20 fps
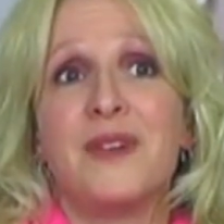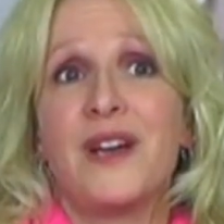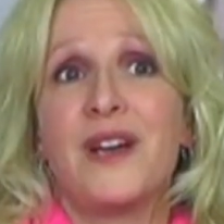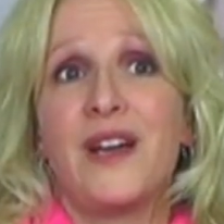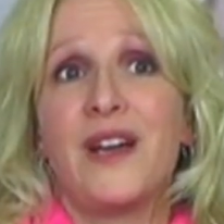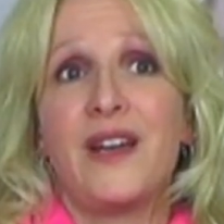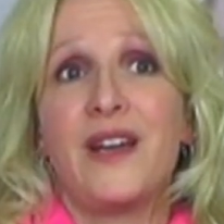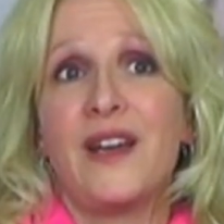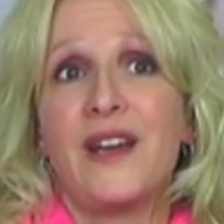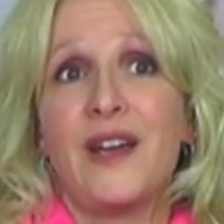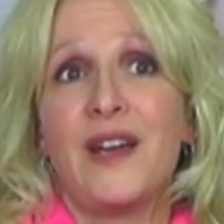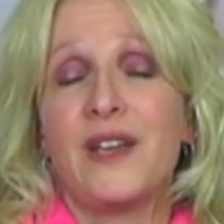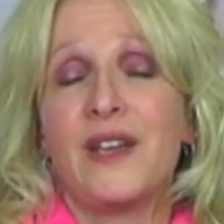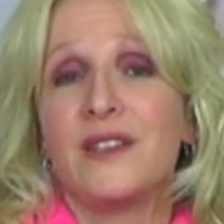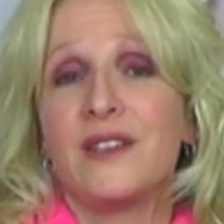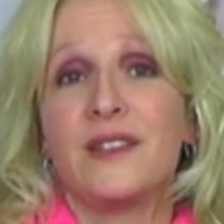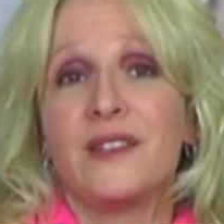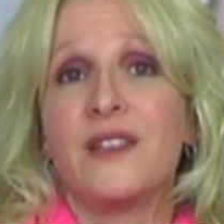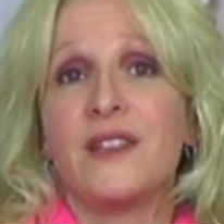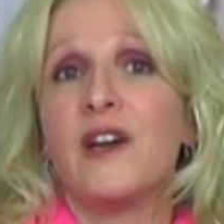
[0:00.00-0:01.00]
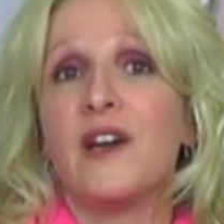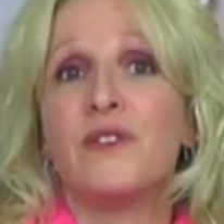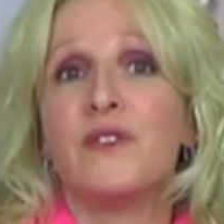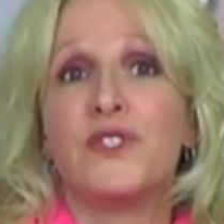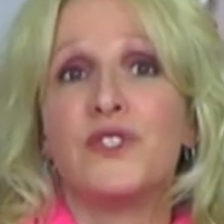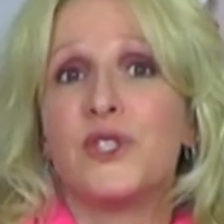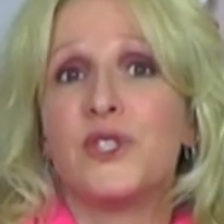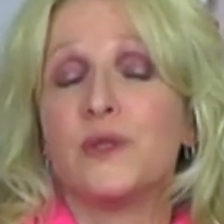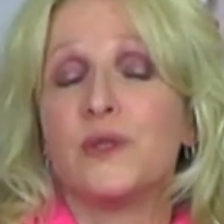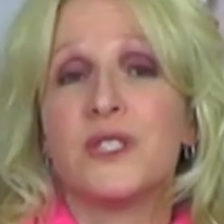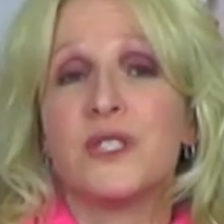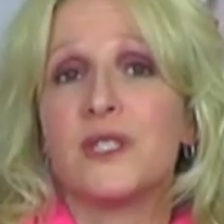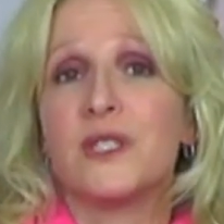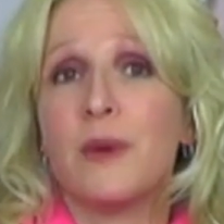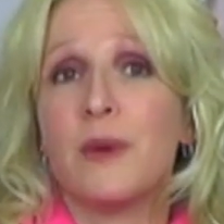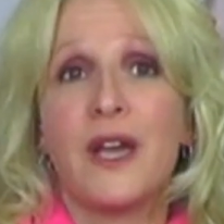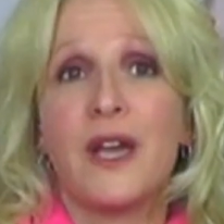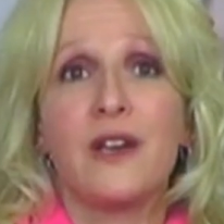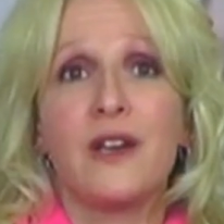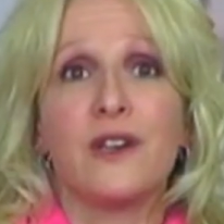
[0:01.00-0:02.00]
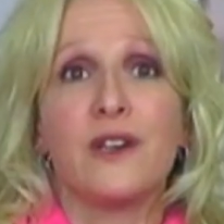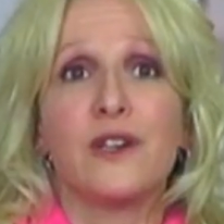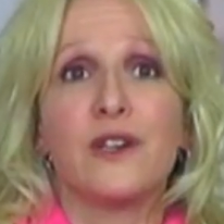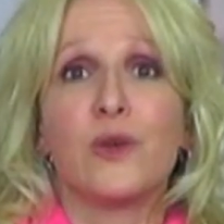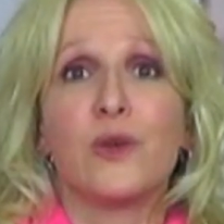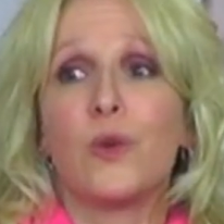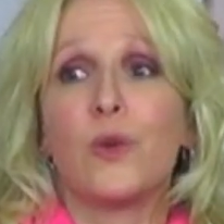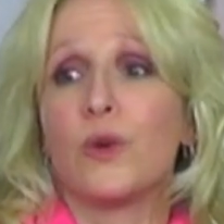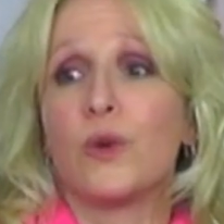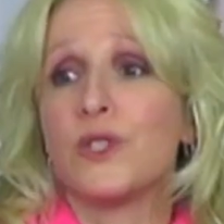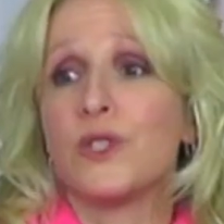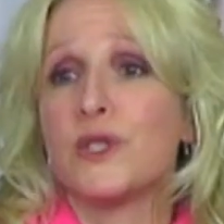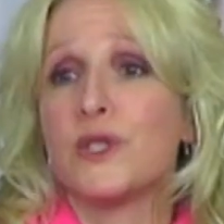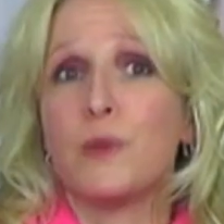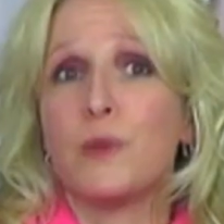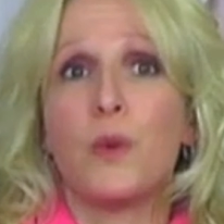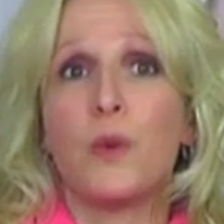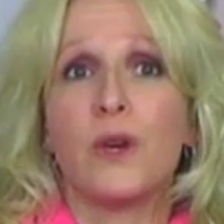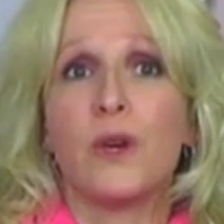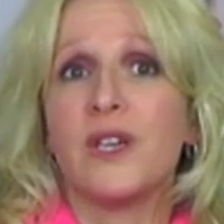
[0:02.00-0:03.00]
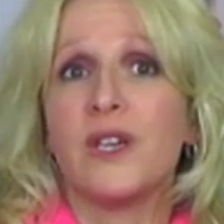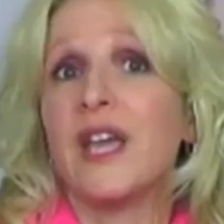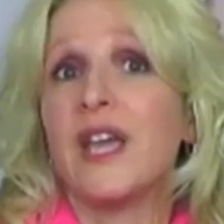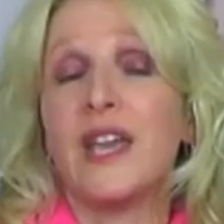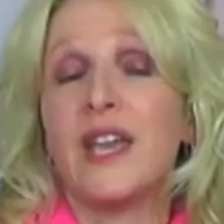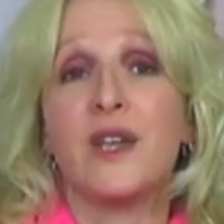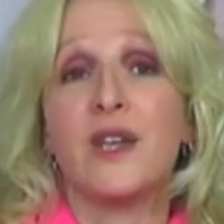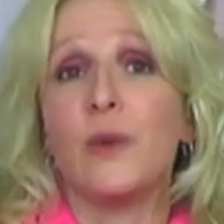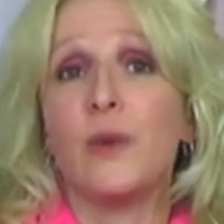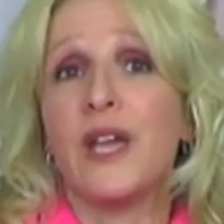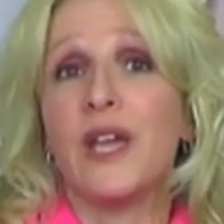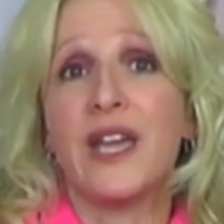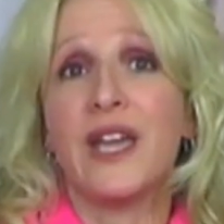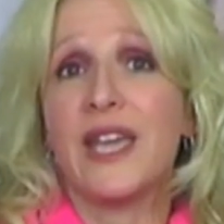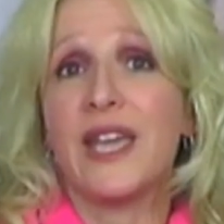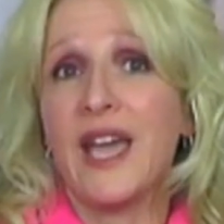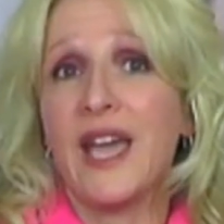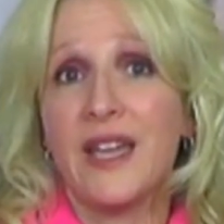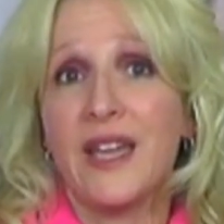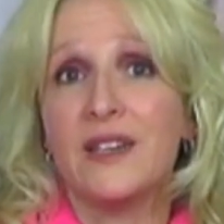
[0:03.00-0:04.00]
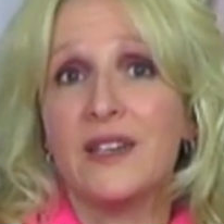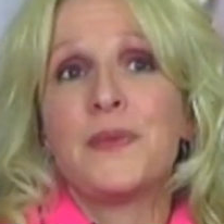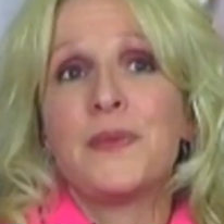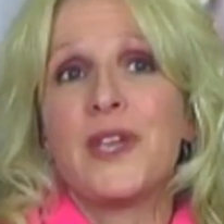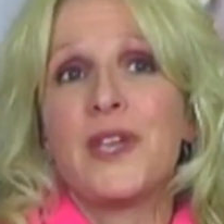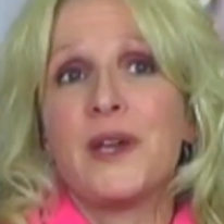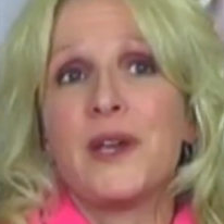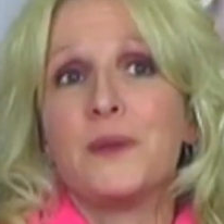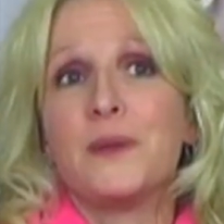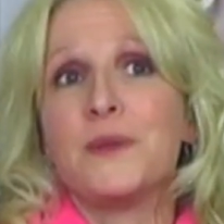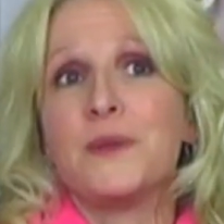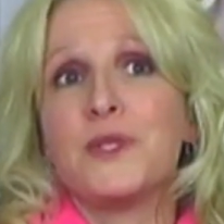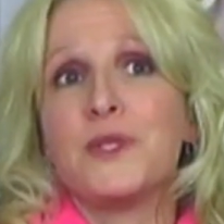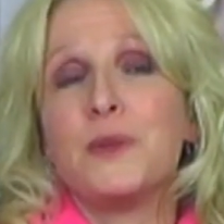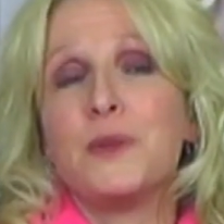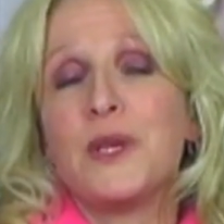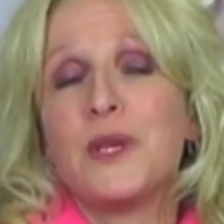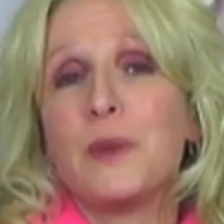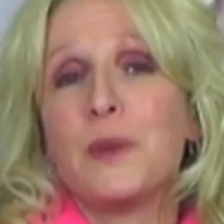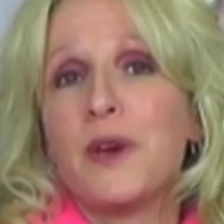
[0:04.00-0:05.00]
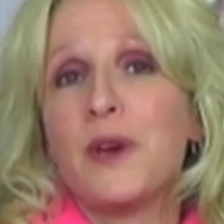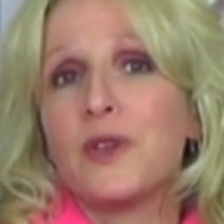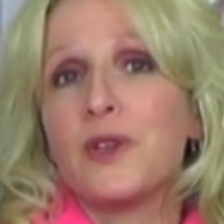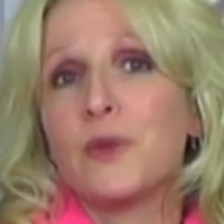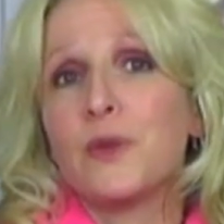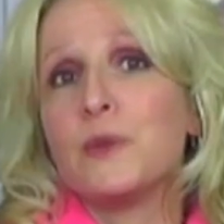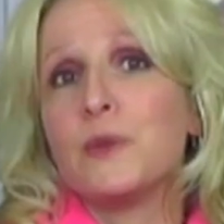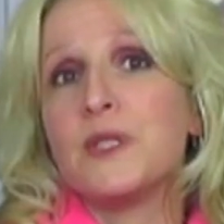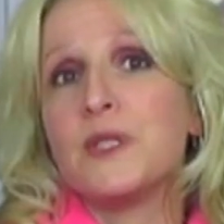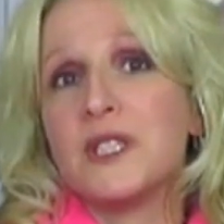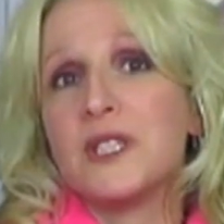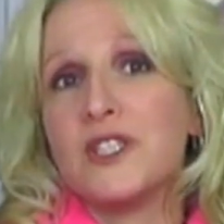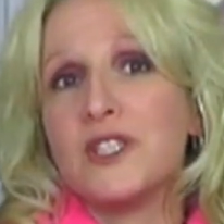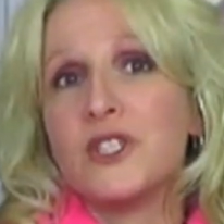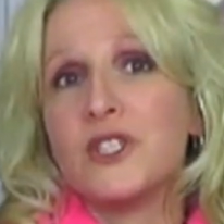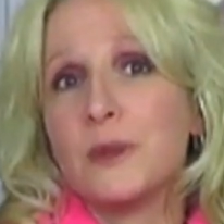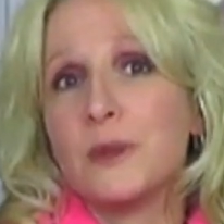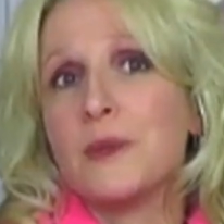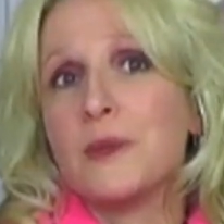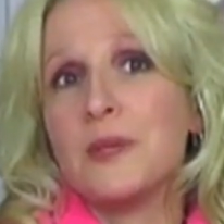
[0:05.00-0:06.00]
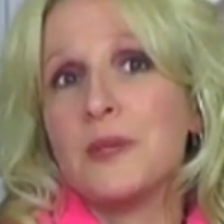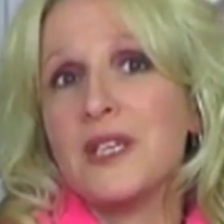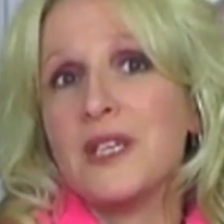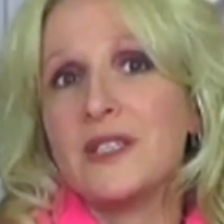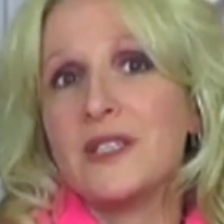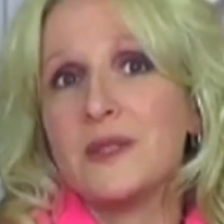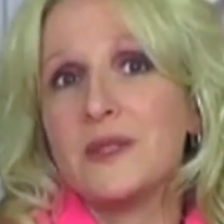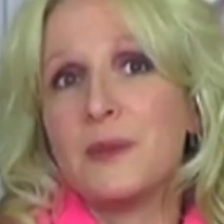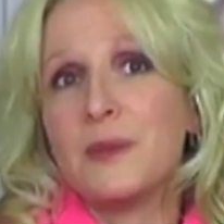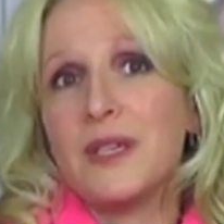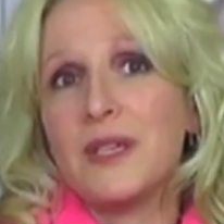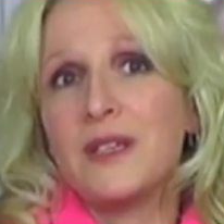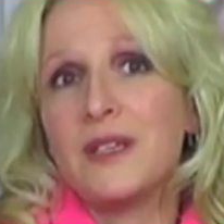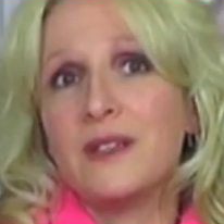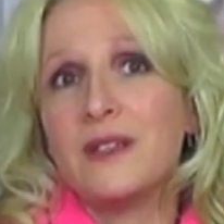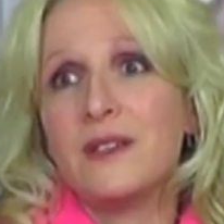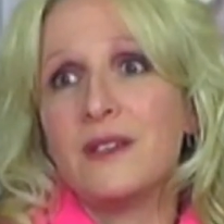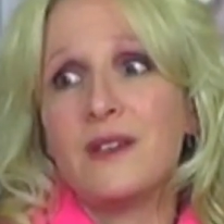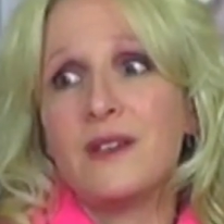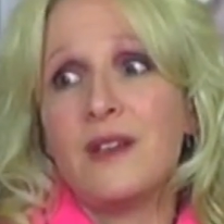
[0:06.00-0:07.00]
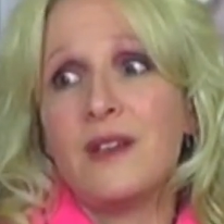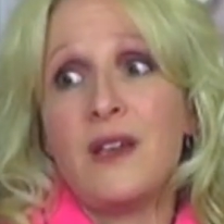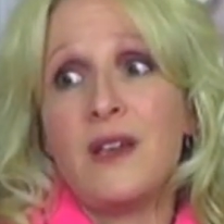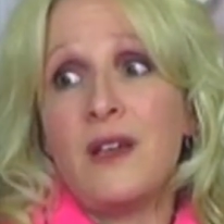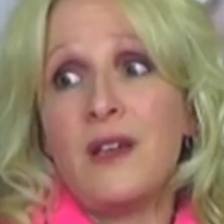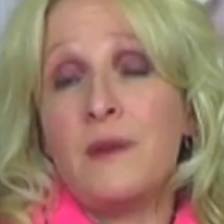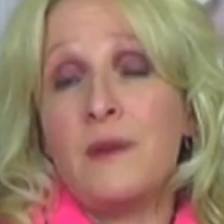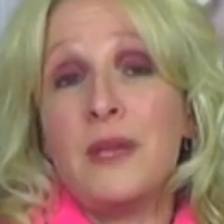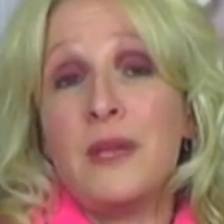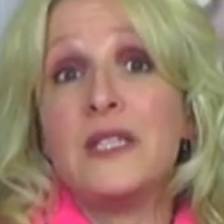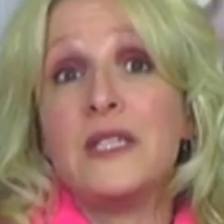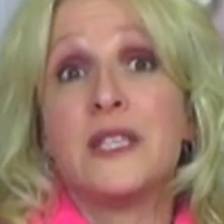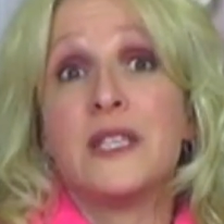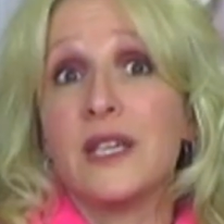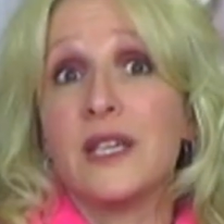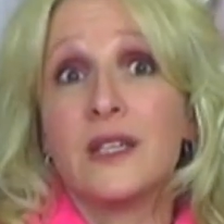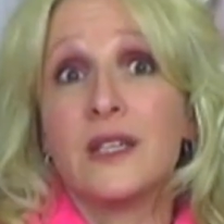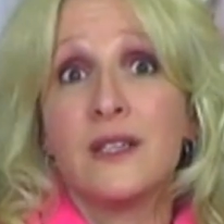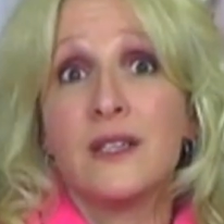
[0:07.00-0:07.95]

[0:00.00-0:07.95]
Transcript: I love to inspire or support in any way I can. So being a part of the Women's Leadership Committee has been amazing.